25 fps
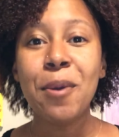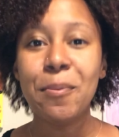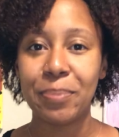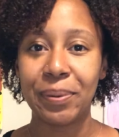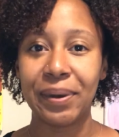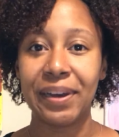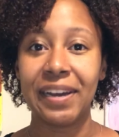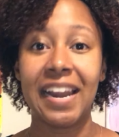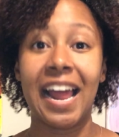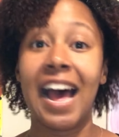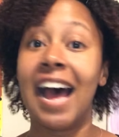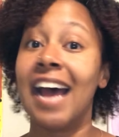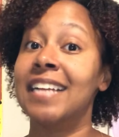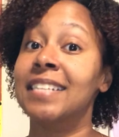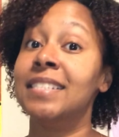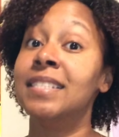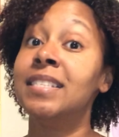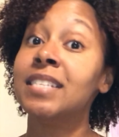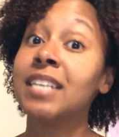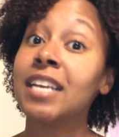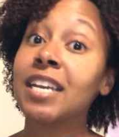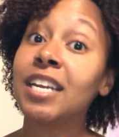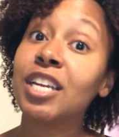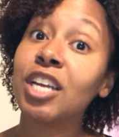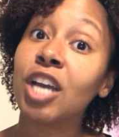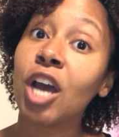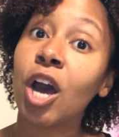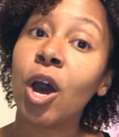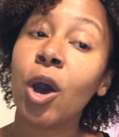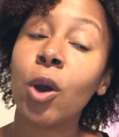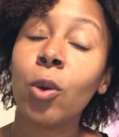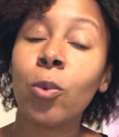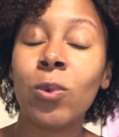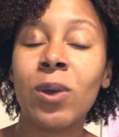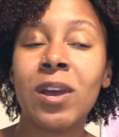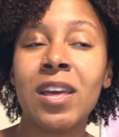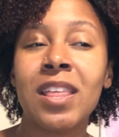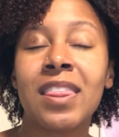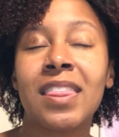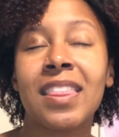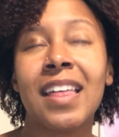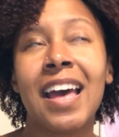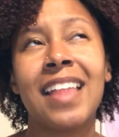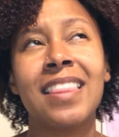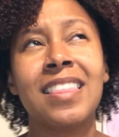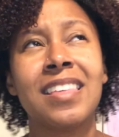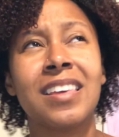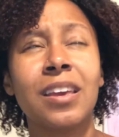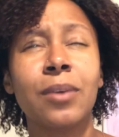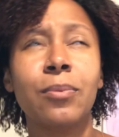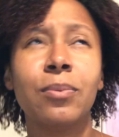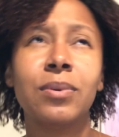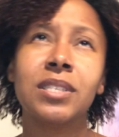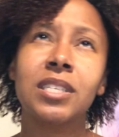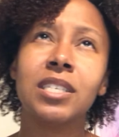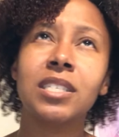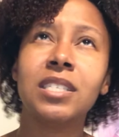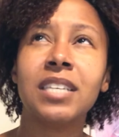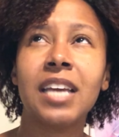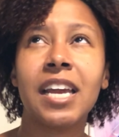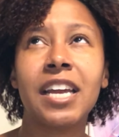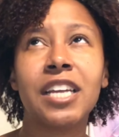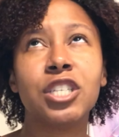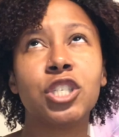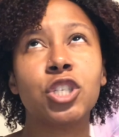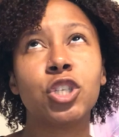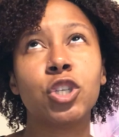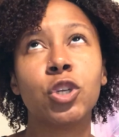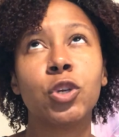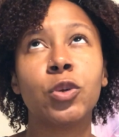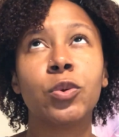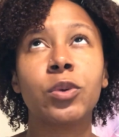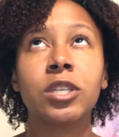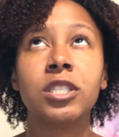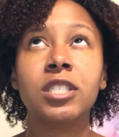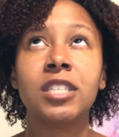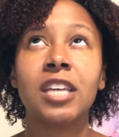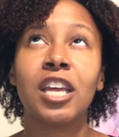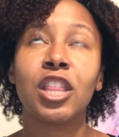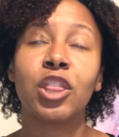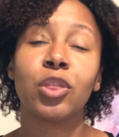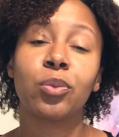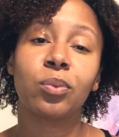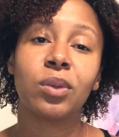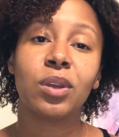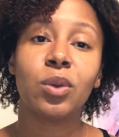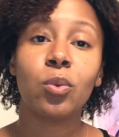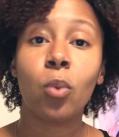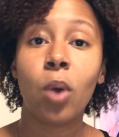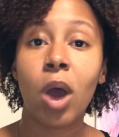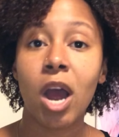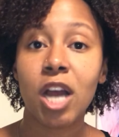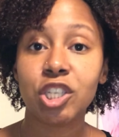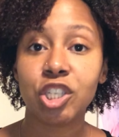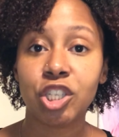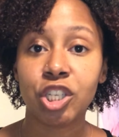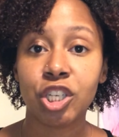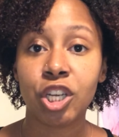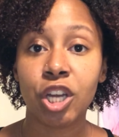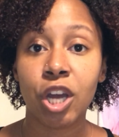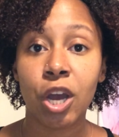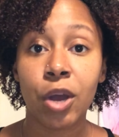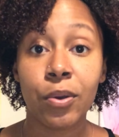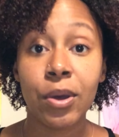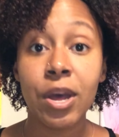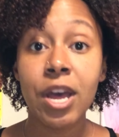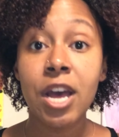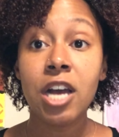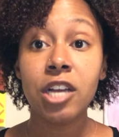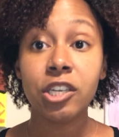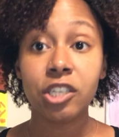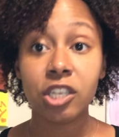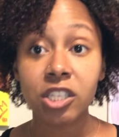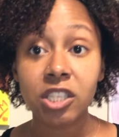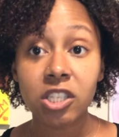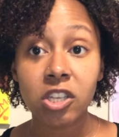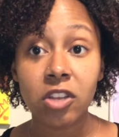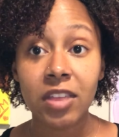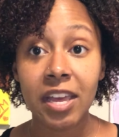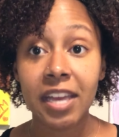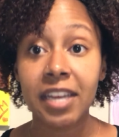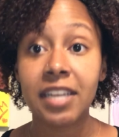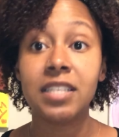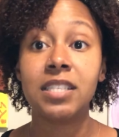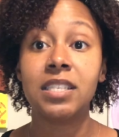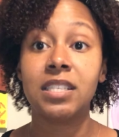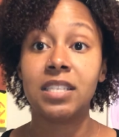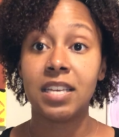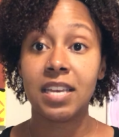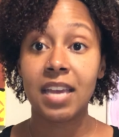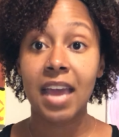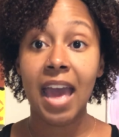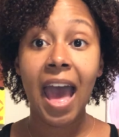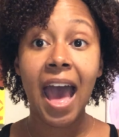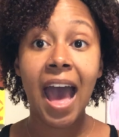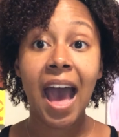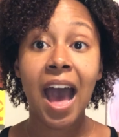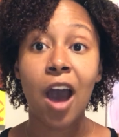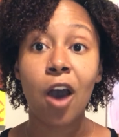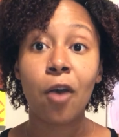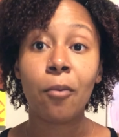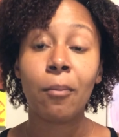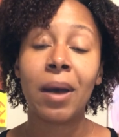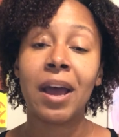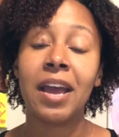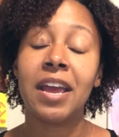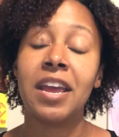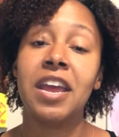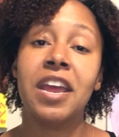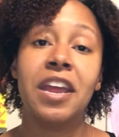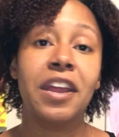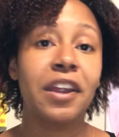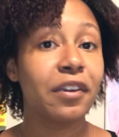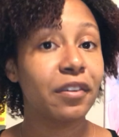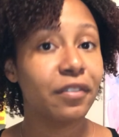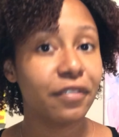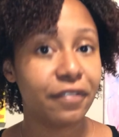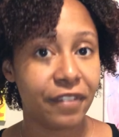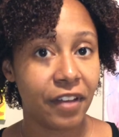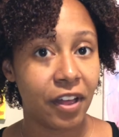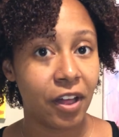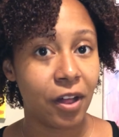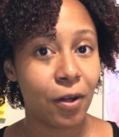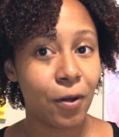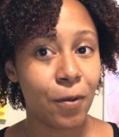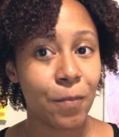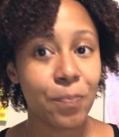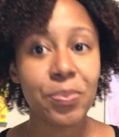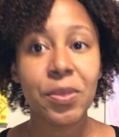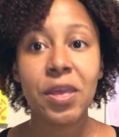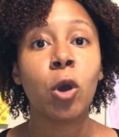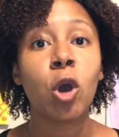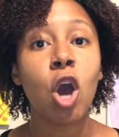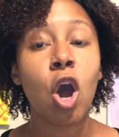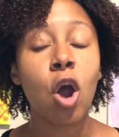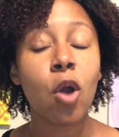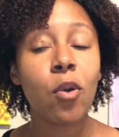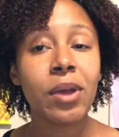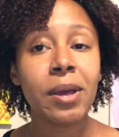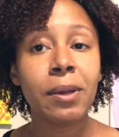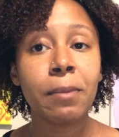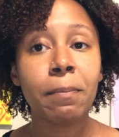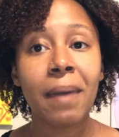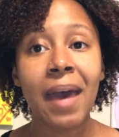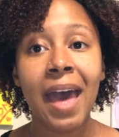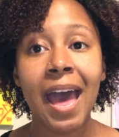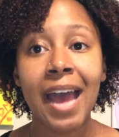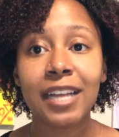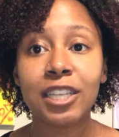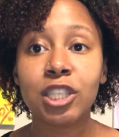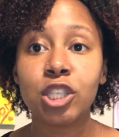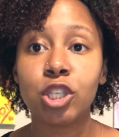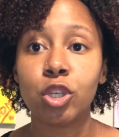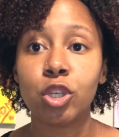But I did go with, I think it was a day 2 or day 3 wash and go, just so they could see how my hair felt. Going back